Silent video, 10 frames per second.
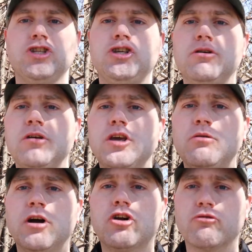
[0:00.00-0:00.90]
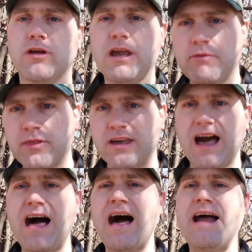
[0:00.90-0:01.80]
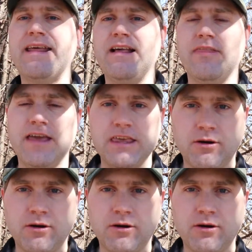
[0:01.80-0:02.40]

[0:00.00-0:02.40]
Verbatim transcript: Do you agree with God that